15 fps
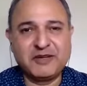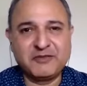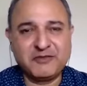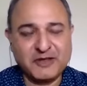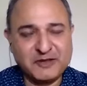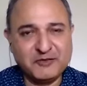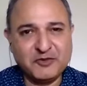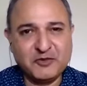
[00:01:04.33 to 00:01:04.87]
very
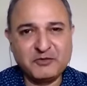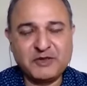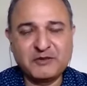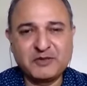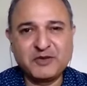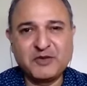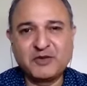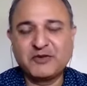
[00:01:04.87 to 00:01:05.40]
wonderful
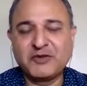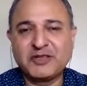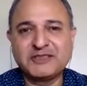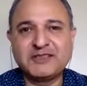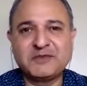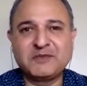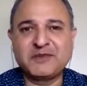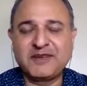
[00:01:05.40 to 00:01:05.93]
people who've got
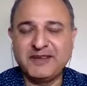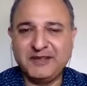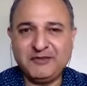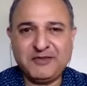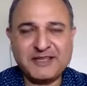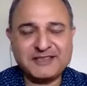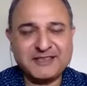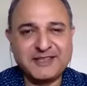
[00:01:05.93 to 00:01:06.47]
some really
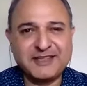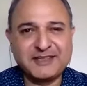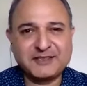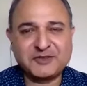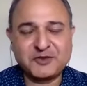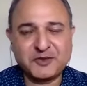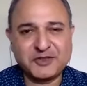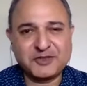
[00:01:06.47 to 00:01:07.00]

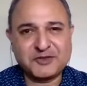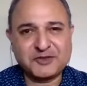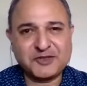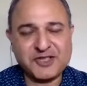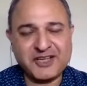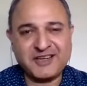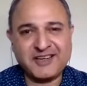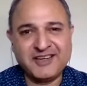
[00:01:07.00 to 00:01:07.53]
fascinating stories to
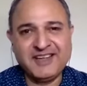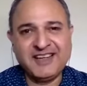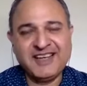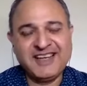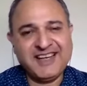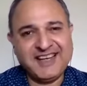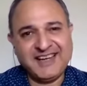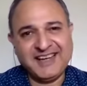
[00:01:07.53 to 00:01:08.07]
share.
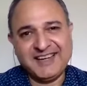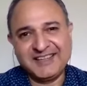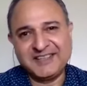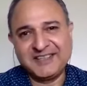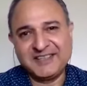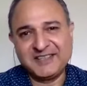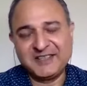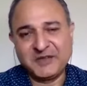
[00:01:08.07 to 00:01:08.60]

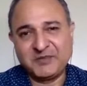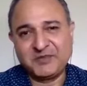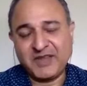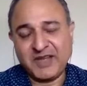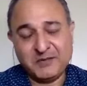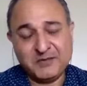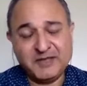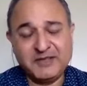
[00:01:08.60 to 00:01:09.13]
And
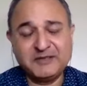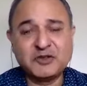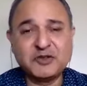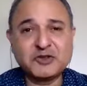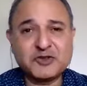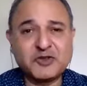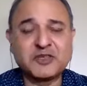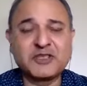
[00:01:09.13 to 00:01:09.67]
I believe
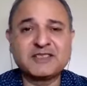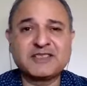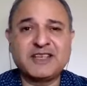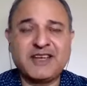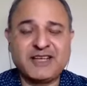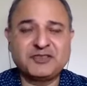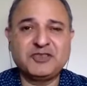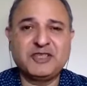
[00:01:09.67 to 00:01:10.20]
those stories
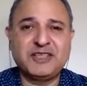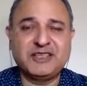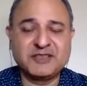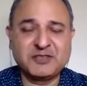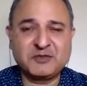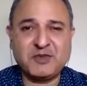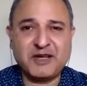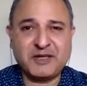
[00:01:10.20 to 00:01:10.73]
can actually
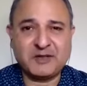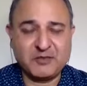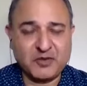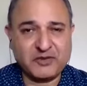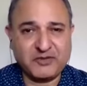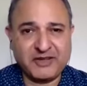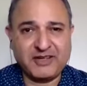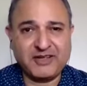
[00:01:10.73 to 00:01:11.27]
inspire,
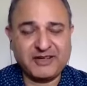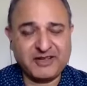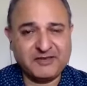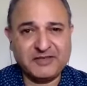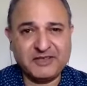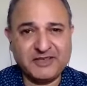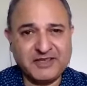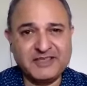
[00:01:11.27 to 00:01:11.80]
motivate, and
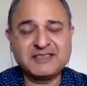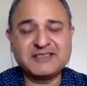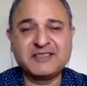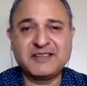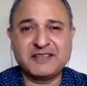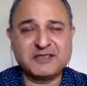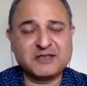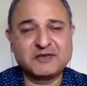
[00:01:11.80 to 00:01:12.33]
even teach
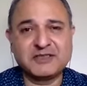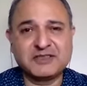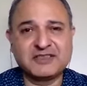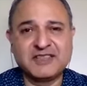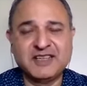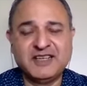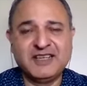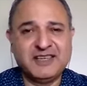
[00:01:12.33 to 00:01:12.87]
the rest of
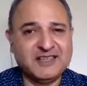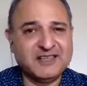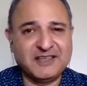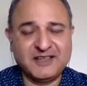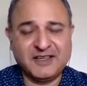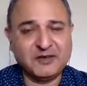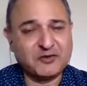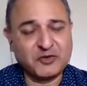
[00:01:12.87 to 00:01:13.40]
us
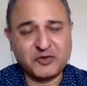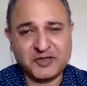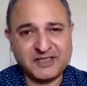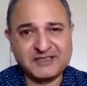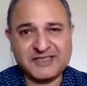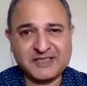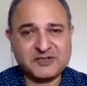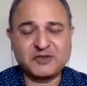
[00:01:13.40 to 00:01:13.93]
a few
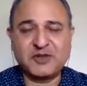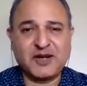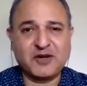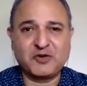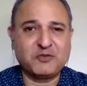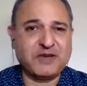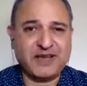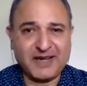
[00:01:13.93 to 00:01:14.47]
things as to
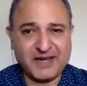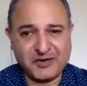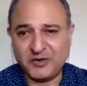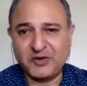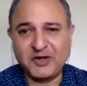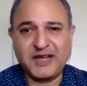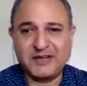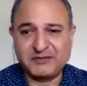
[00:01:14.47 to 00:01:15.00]
how to make
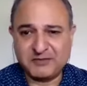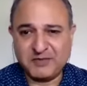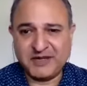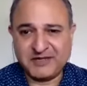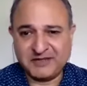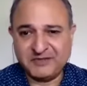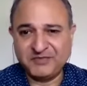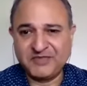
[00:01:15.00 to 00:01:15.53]
our own lives
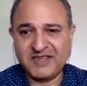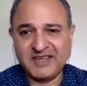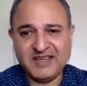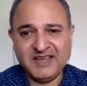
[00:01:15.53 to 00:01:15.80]
better.